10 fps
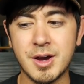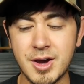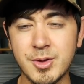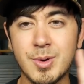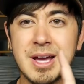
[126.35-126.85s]

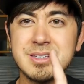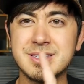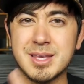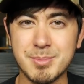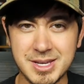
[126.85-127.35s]

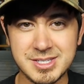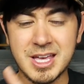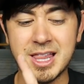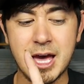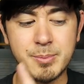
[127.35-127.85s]
Otherwise, they may
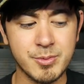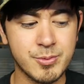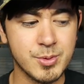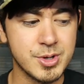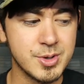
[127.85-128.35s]
sell out
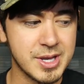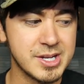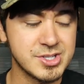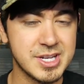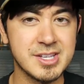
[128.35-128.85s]
before you get
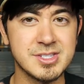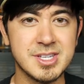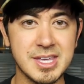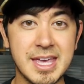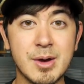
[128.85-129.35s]
a chance
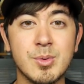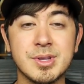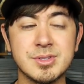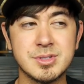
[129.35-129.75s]
to get one.